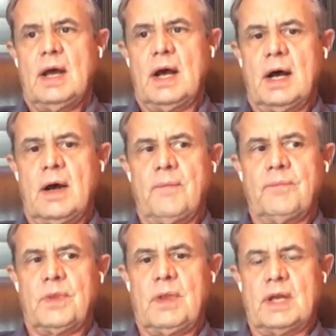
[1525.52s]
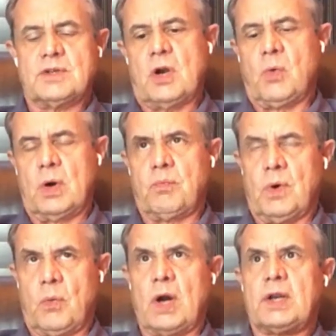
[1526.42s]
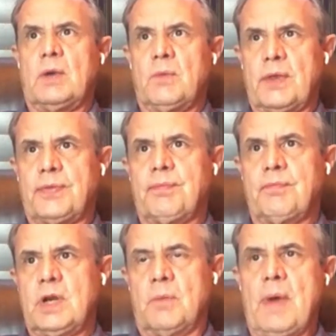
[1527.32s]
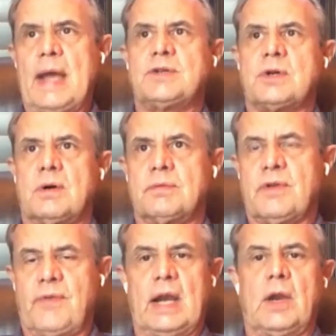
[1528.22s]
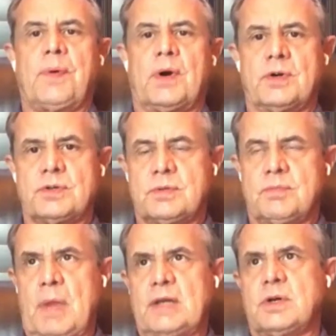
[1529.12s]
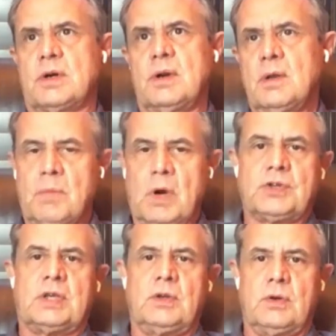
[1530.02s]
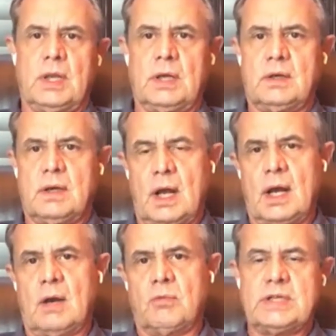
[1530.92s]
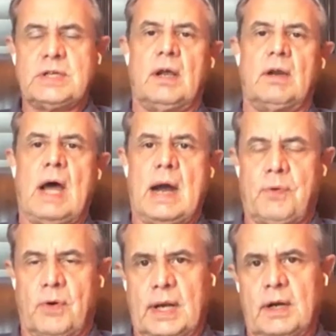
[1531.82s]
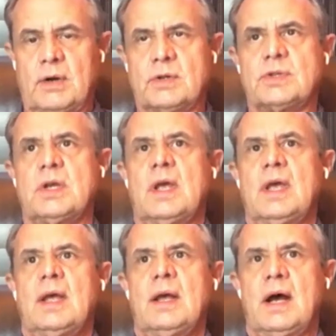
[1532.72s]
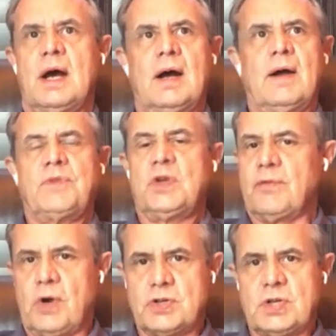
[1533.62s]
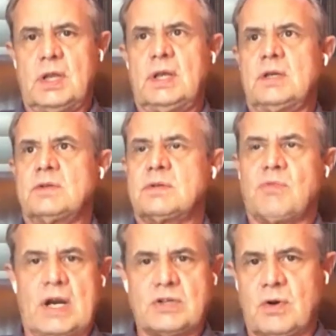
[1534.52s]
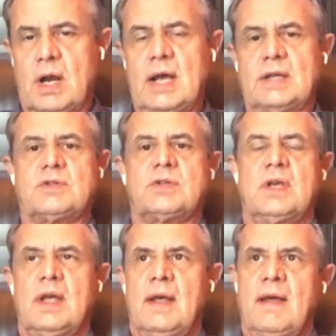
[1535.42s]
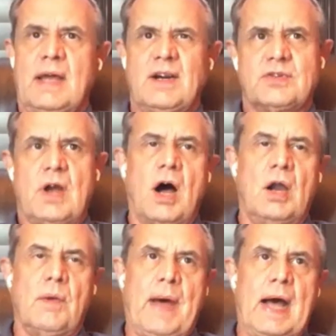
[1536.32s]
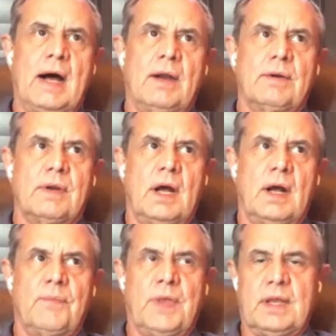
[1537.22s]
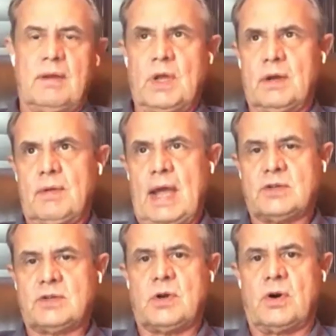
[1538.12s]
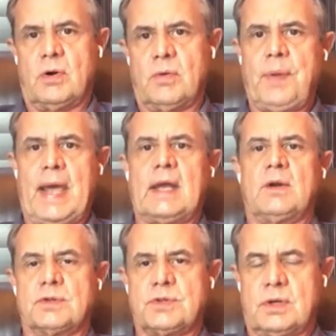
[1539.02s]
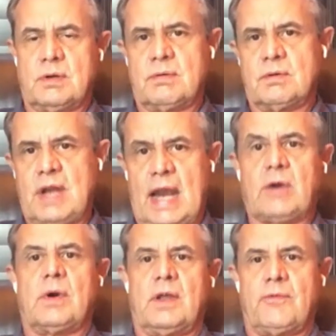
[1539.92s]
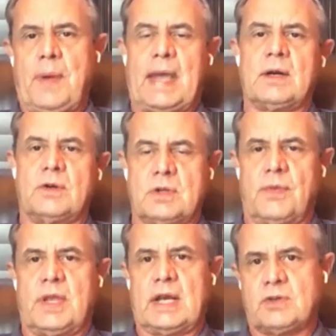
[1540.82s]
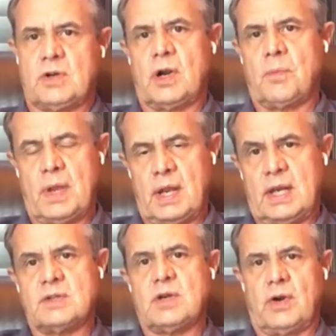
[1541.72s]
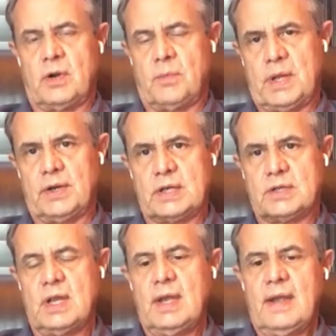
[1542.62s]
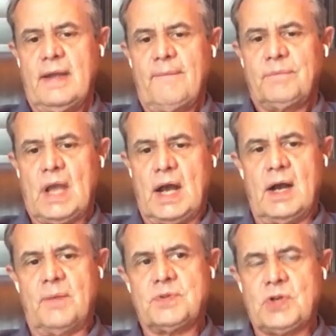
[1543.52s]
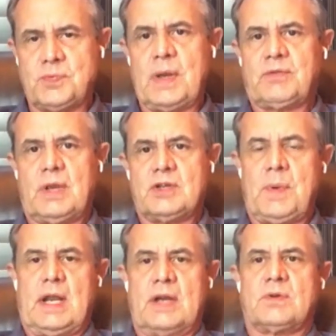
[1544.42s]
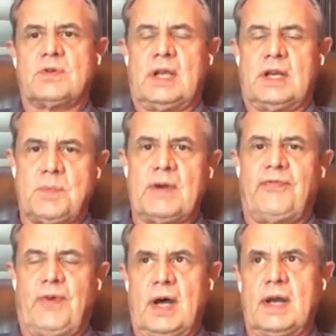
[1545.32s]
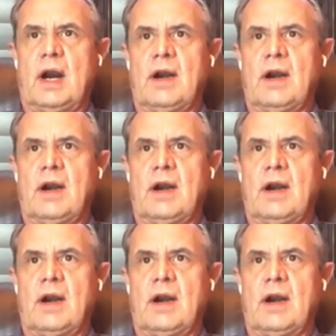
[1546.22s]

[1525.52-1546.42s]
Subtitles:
And so we're working with, major developers, major multi-unit retail operators, universities, restaurants, and there's all about the external panels and decorative panels on the exterior and interior buildings. So it's been interesting. It's been fun.